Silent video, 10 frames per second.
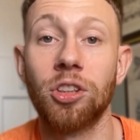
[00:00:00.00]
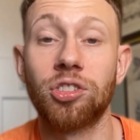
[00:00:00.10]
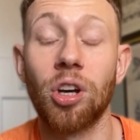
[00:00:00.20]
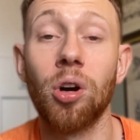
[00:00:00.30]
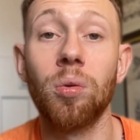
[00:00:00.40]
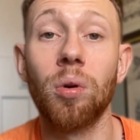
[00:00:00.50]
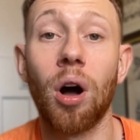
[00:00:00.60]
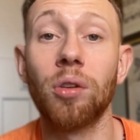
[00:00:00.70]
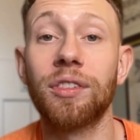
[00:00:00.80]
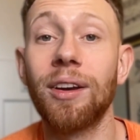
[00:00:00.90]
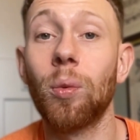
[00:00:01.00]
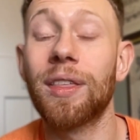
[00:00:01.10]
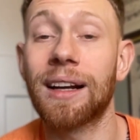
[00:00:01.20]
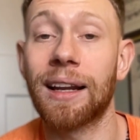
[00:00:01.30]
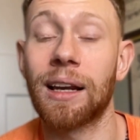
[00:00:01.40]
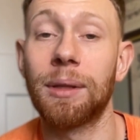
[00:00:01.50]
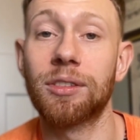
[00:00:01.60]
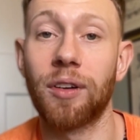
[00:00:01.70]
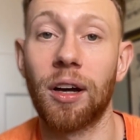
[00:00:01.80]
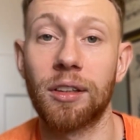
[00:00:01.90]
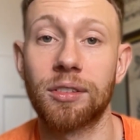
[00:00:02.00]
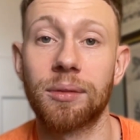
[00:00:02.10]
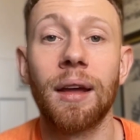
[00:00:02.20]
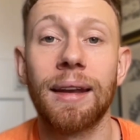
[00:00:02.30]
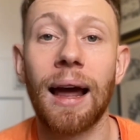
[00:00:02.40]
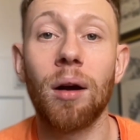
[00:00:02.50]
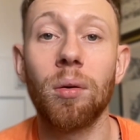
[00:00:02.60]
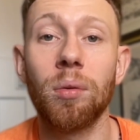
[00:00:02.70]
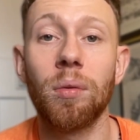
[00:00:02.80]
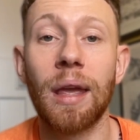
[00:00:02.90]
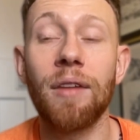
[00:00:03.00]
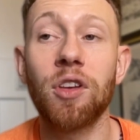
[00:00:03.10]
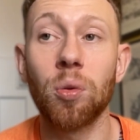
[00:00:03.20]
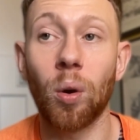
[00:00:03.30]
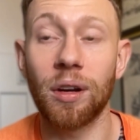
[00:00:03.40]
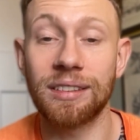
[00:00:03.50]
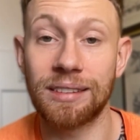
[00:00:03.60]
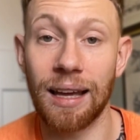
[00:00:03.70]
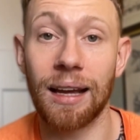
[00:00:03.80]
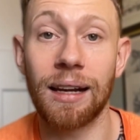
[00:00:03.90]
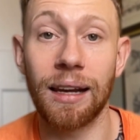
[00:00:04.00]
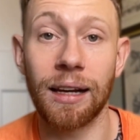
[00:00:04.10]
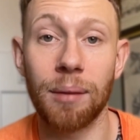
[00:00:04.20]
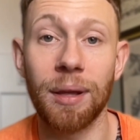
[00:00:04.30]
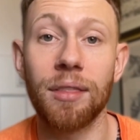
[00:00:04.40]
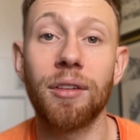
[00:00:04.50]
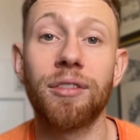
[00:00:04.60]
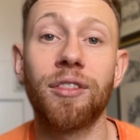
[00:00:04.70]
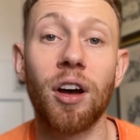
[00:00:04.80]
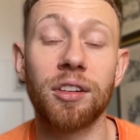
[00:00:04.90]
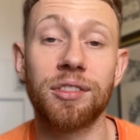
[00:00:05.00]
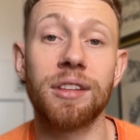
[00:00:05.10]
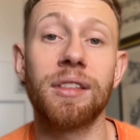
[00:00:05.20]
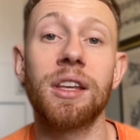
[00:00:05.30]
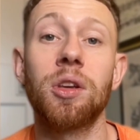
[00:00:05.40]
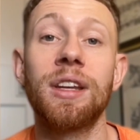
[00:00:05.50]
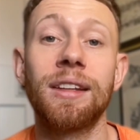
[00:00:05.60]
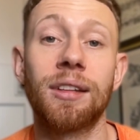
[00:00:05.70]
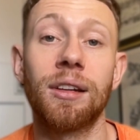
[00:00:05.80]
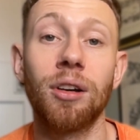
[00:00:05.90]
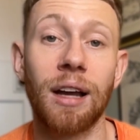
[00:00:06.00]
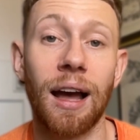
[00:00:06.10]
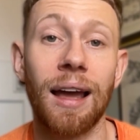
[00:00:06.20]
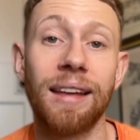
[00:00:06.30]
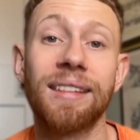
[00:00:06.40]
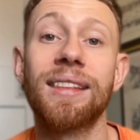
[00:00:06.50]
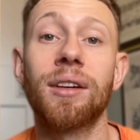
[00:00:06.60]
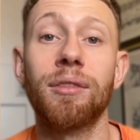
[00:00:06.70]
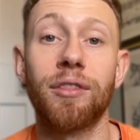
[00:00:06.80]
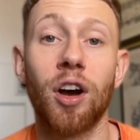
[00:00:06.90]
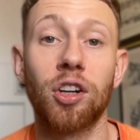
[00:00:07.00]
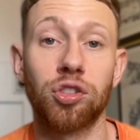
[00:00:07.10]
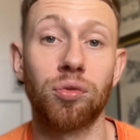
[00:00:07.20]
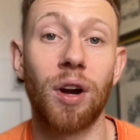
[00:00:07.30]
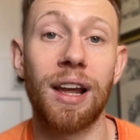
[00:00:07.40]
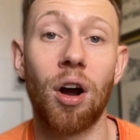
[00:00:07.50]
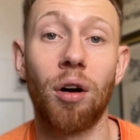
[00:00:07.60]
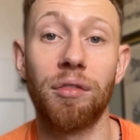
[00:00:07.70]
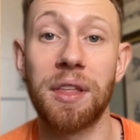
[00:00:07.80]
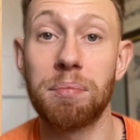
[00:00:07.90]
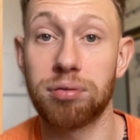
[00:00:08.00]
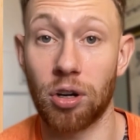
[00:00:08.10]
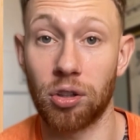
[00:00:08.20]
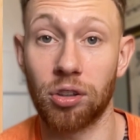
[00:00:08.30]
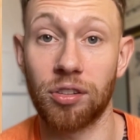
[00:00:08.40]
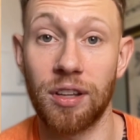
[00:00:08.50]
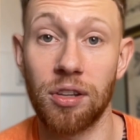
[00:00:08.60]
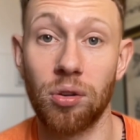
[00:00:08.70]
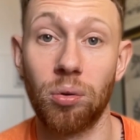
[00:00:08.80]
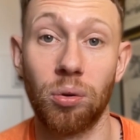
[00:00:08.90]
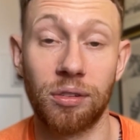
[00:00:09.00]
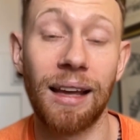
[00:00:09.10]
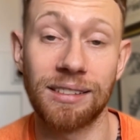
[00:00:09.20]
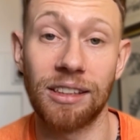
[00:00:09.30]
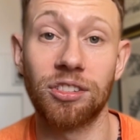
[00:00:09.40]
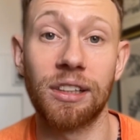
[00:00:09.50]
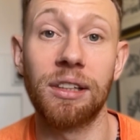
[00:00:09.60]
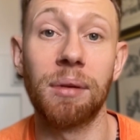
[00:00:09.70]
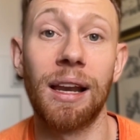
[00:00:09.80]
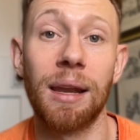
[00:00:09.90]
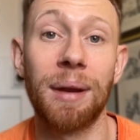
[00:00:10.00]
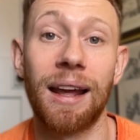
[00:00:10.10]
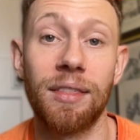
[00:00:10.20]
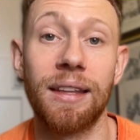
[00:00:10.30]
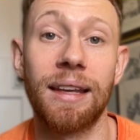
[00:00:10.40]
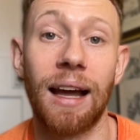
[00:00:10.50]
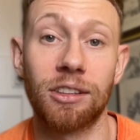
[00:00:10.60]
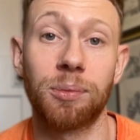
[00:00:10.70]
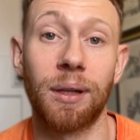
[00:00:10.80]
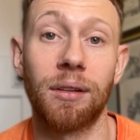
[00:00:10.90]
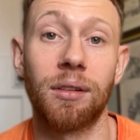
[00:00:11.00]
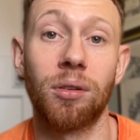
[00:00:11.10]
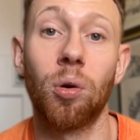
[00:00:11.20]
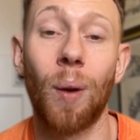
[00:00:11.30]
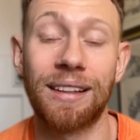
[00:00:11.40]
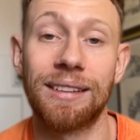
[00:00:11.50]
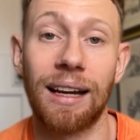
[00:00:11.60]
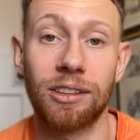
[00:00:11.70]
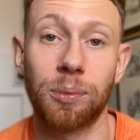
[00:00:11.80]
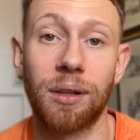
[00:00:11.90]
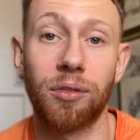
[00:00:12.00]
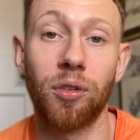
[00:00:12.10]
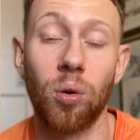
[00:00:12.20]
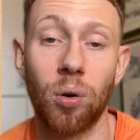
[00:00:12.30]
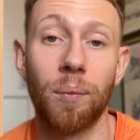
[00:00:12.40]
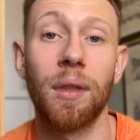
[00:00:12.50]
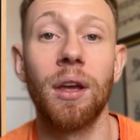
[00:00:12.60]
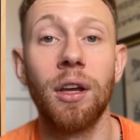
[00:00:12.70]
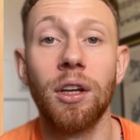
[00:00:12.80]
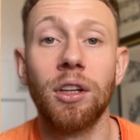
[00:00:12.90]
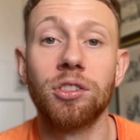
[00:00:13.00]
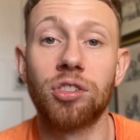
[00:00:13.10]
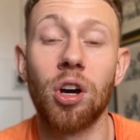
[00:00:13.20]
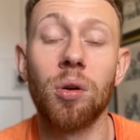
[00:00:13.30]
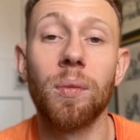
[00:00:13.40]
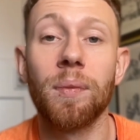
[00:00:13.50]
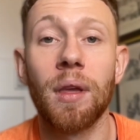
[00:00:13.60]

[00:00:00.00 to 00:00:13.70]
So I'll deal with click limits first. Now, if you want to set a click limit, the first thing that you need to look at is the conversion rate of the products that you're essentially eliminating the ad spend or wasted ad spend for. So